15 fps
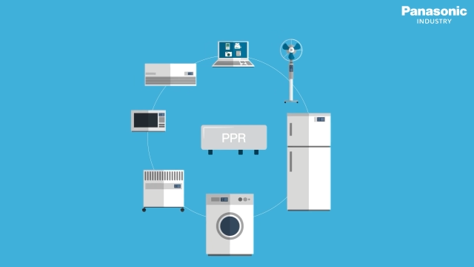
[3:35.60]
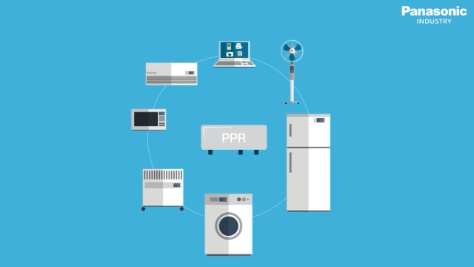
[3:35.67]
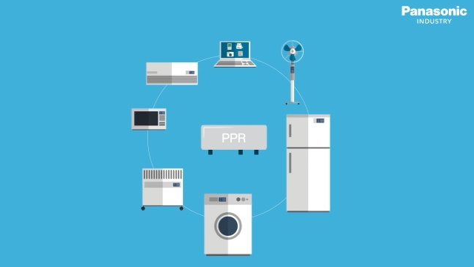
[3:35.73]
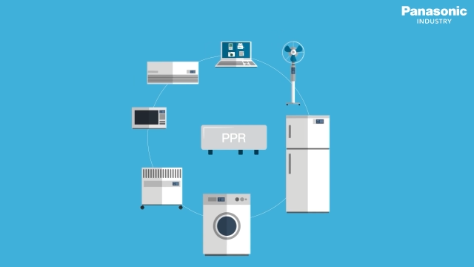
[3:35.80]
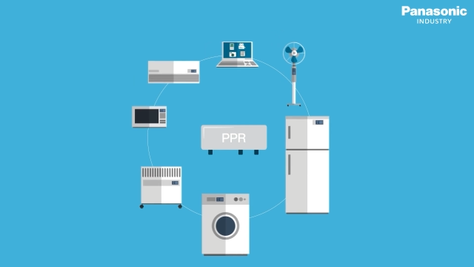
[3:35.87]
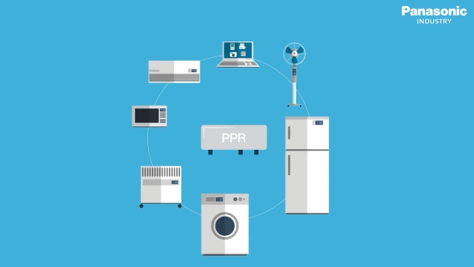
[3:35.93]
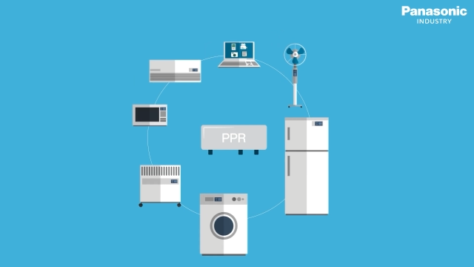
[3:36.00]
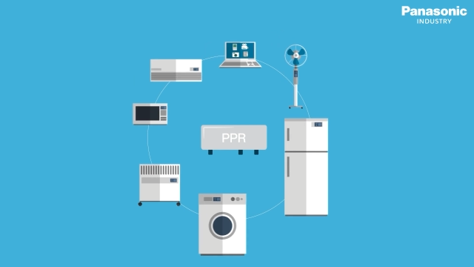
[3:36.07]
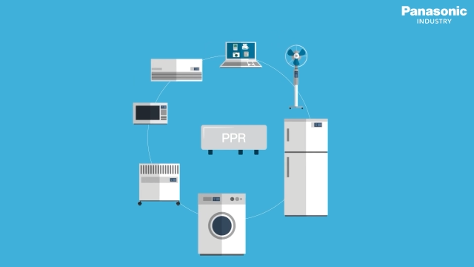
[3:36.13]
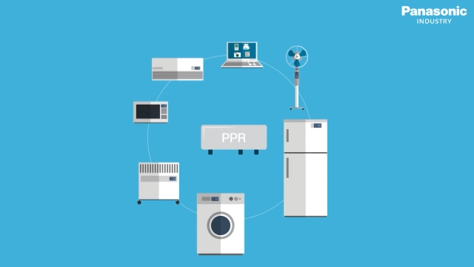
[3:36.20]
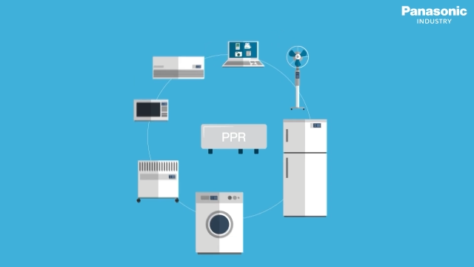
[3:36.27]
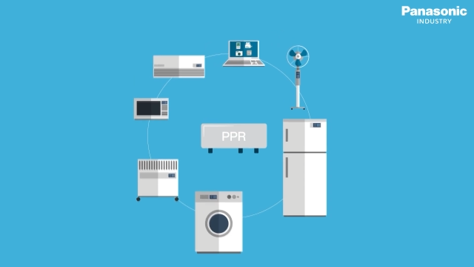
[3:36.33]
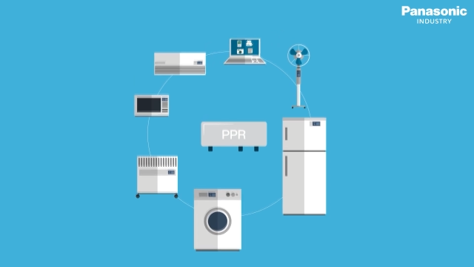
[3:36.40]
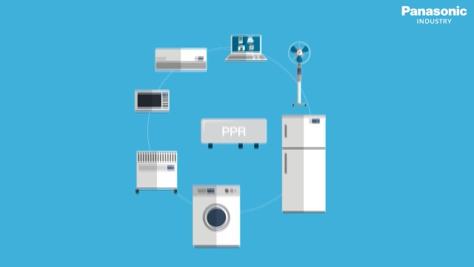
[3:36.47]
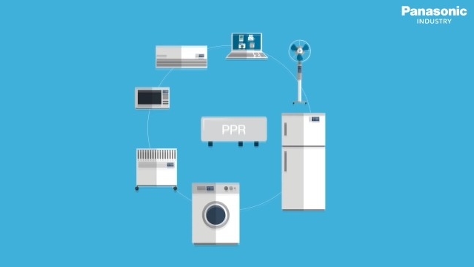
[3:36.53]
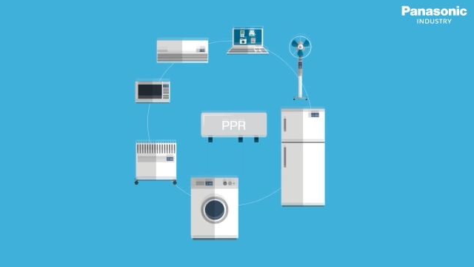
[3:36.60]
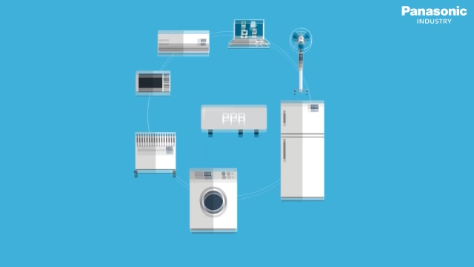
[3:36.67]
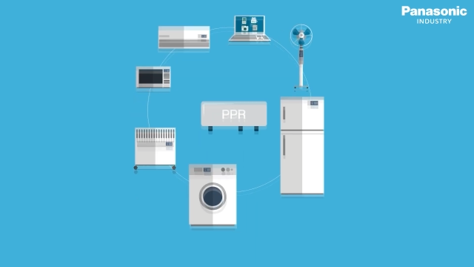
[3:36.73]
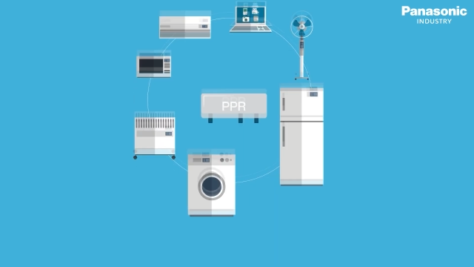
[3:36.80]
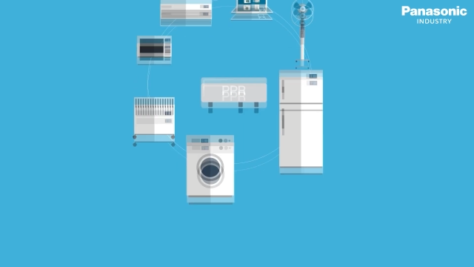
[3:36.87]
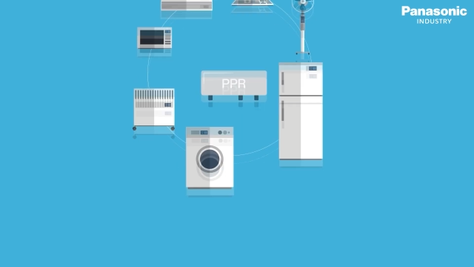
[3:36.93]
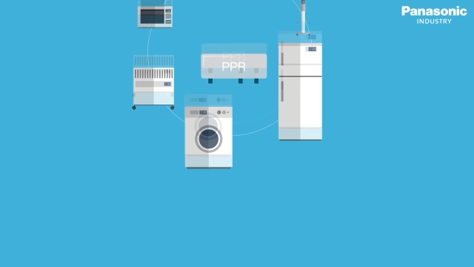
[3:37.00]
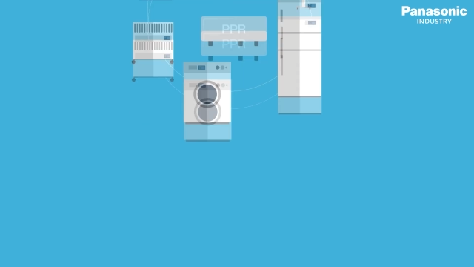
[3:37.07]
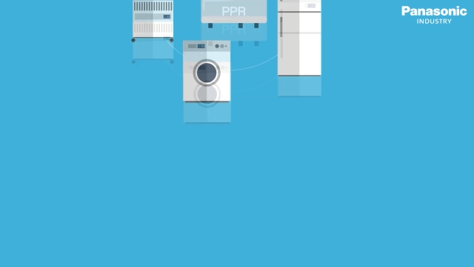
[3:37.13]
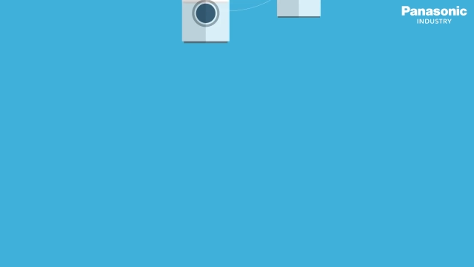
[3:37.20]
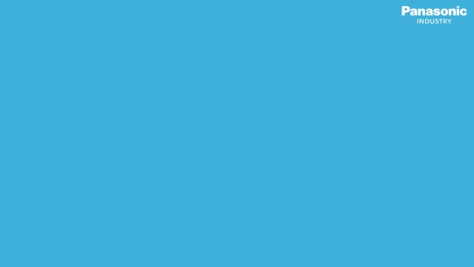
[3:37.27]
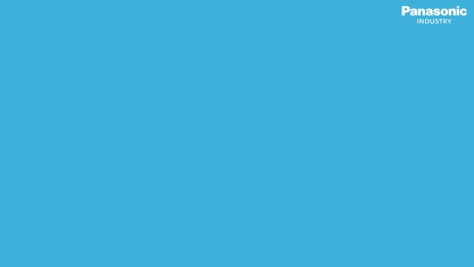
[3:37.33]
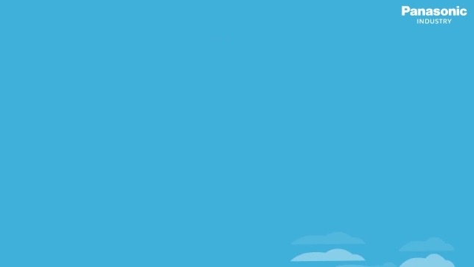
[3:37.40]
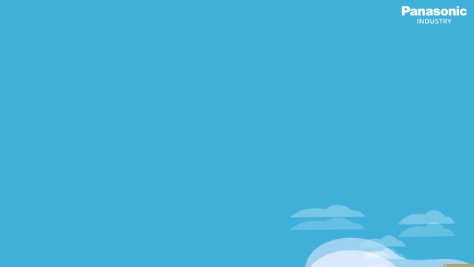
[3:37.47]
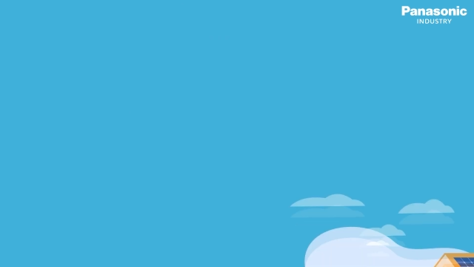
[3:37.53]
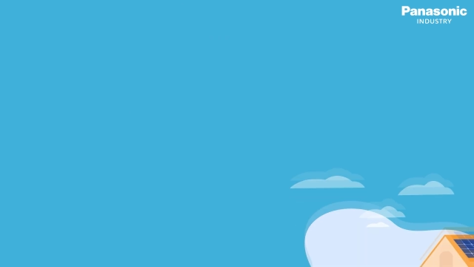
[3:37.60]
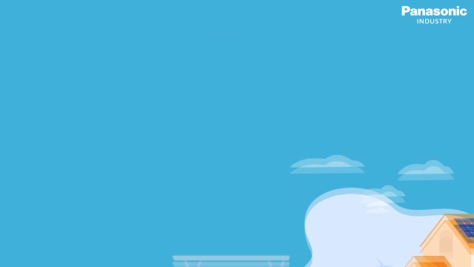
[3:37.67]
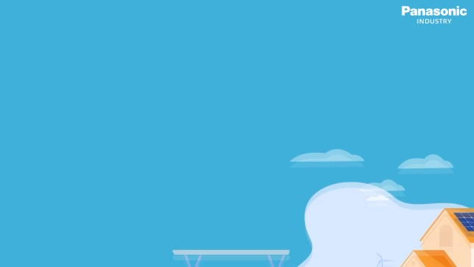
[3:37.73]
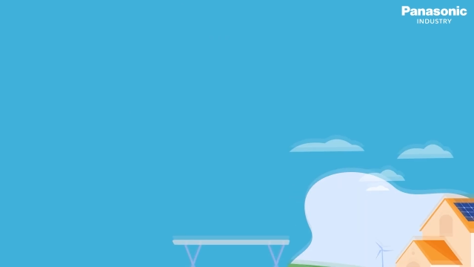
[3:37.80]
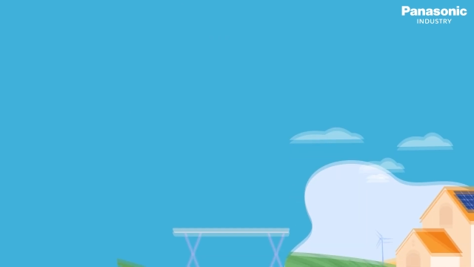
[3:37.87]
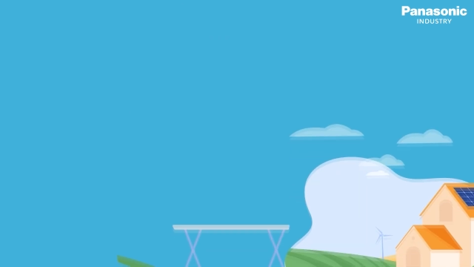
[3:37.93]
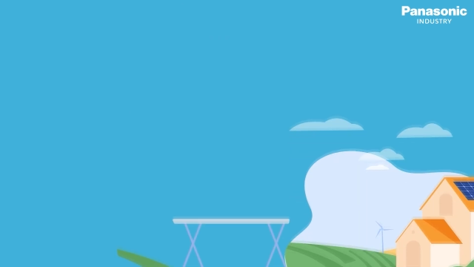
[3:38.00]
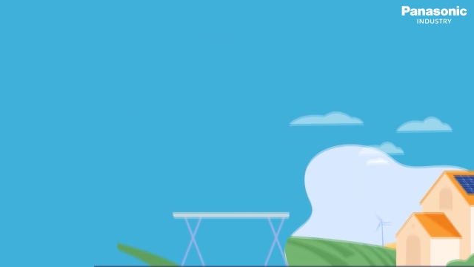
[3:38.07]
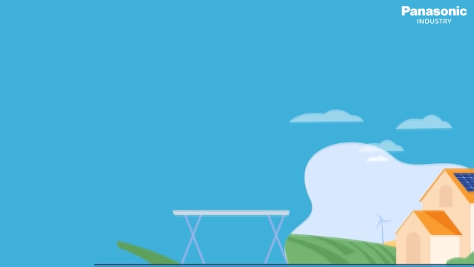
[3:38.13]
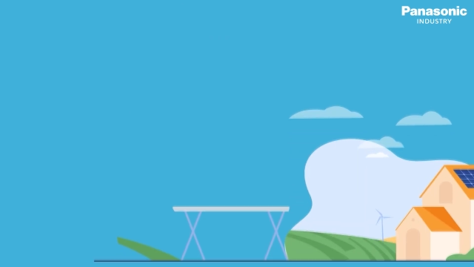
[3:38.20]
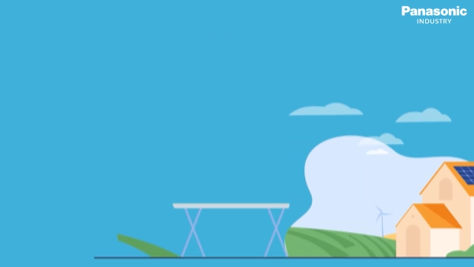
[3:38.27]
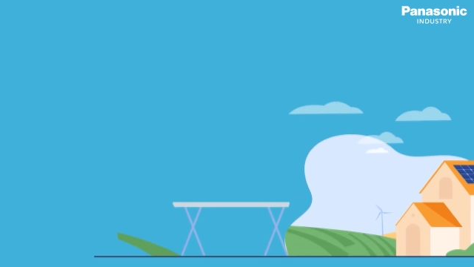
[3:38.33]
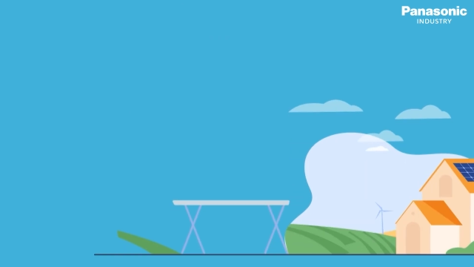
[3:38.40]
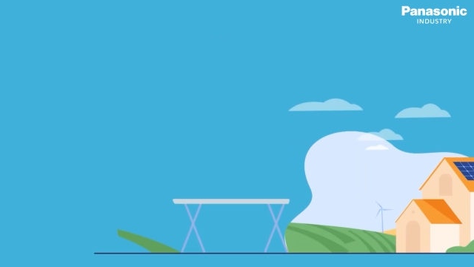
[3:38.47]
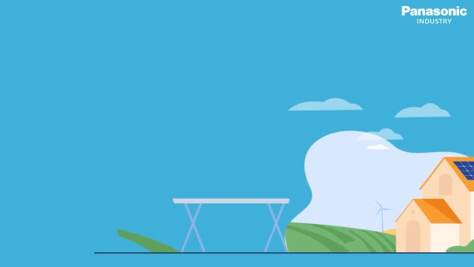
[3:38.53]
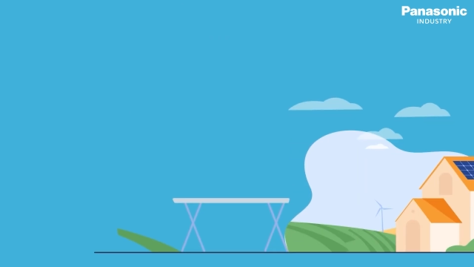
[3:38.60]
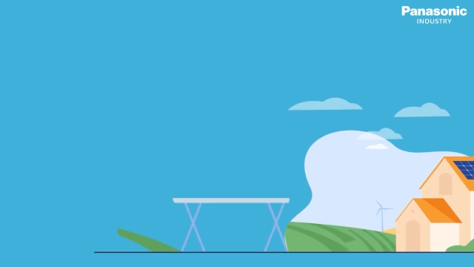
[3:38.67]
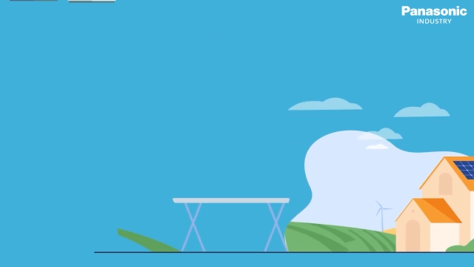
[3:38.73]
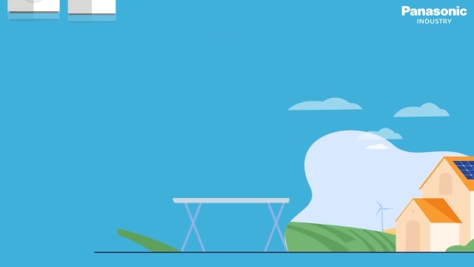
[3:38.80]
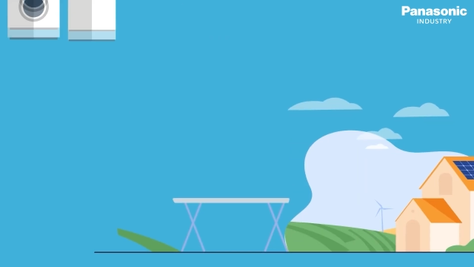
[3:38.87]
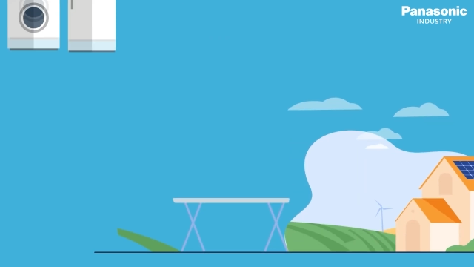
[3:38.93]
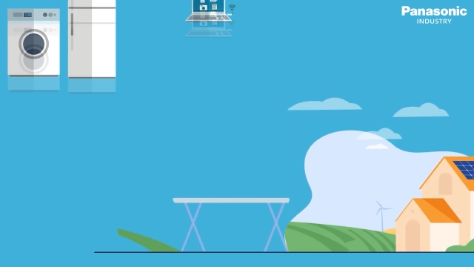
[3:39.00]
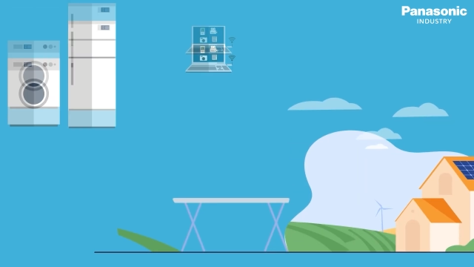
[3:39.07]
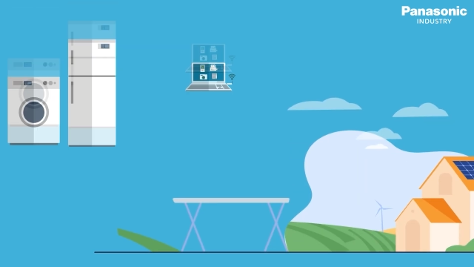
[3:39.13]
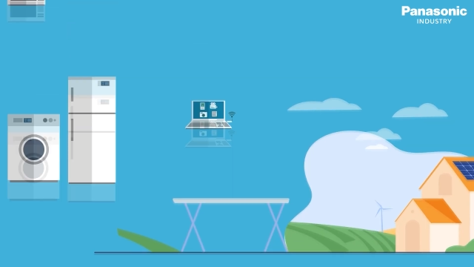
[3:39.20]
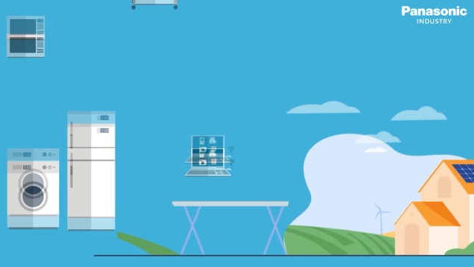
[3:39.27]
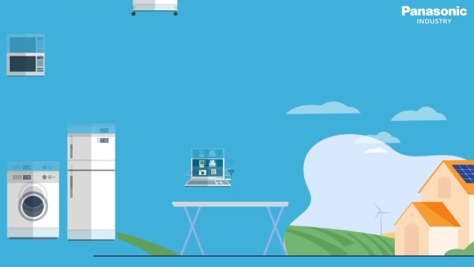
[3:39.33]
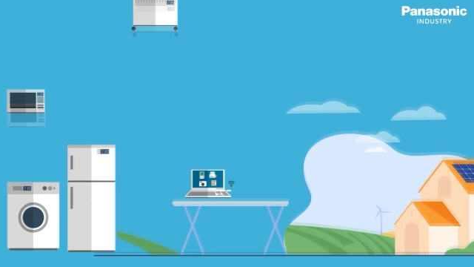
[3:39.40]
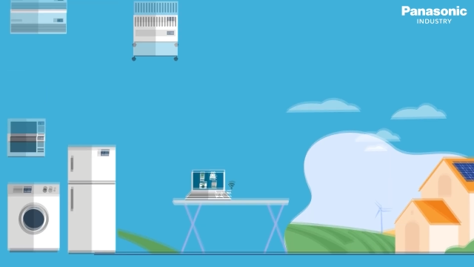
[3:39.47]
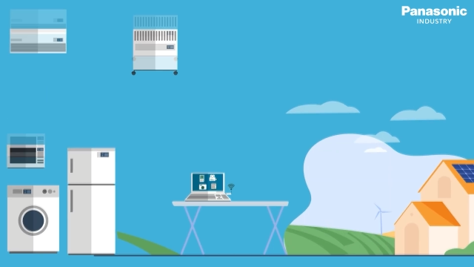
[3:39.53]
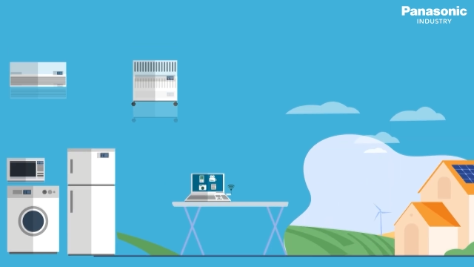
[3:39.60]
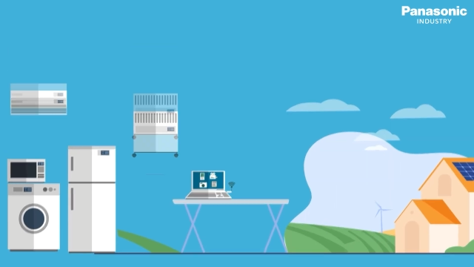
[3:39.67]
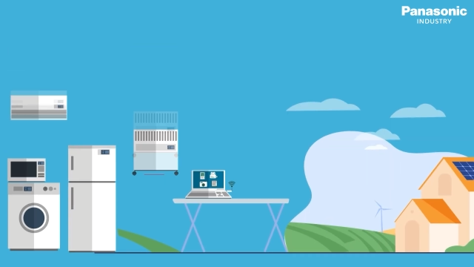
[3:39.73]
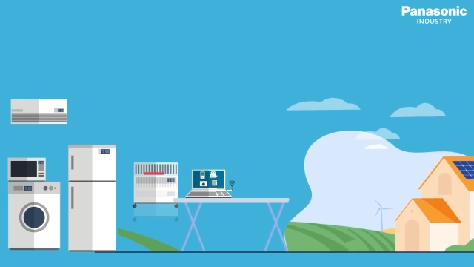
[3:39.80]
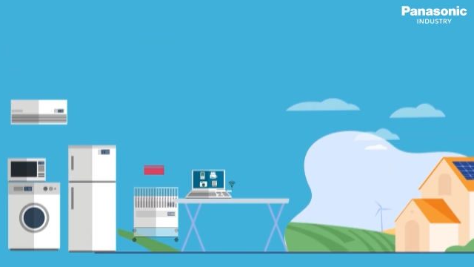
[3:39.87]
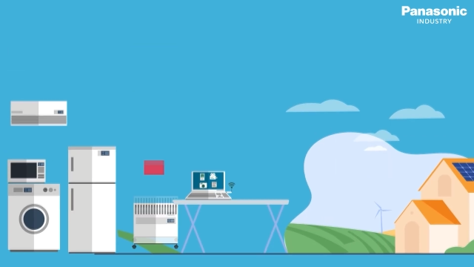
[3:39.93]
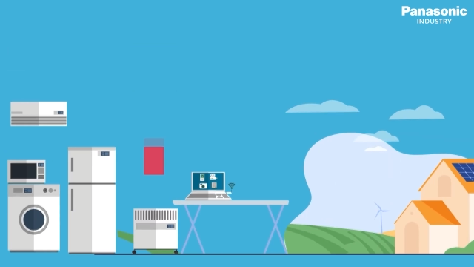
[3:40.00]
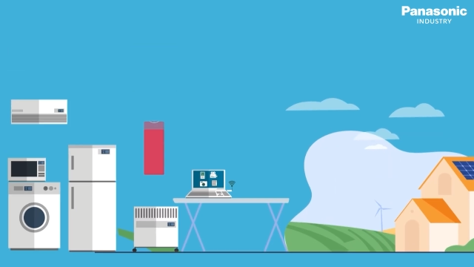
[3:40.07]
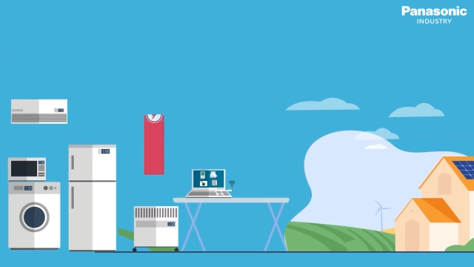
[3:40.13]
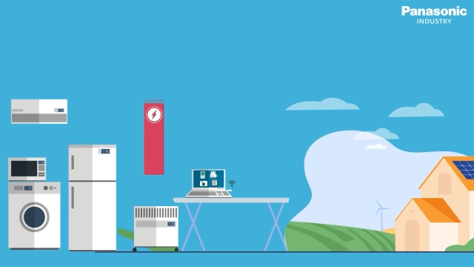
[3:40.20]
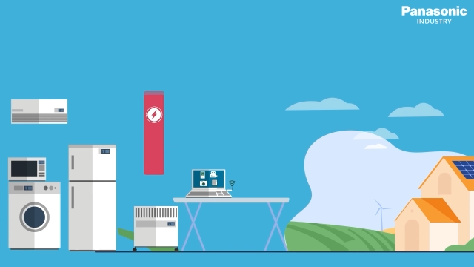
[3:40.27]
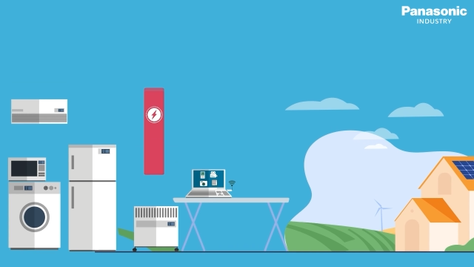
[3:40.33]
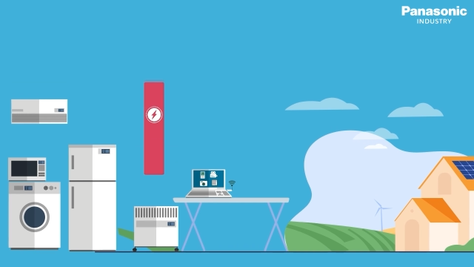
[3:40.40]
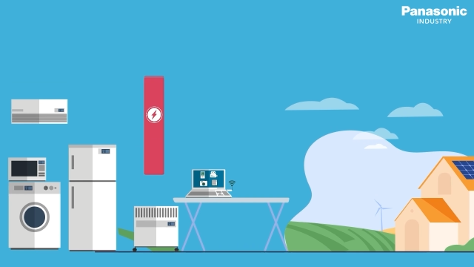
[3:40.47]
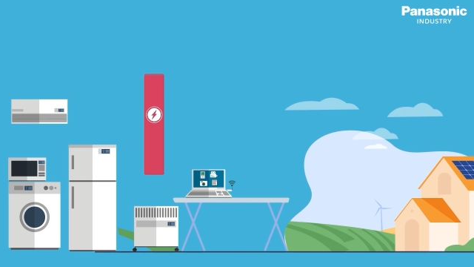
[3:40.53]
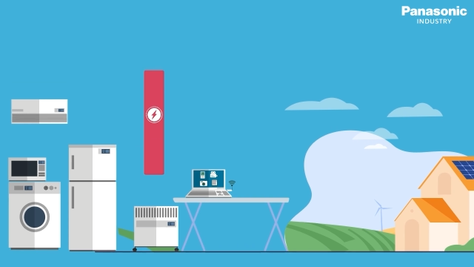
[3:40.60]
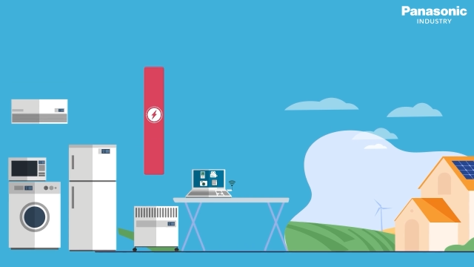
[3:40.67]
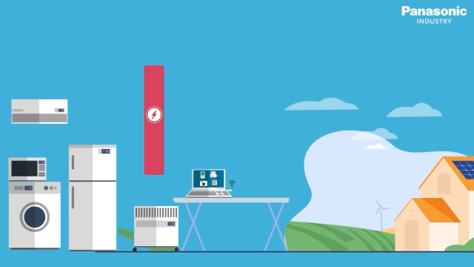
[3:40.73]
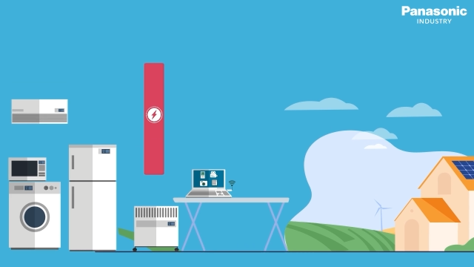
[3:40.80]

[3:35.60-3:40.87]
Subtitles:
Nobody's mouth can be seen.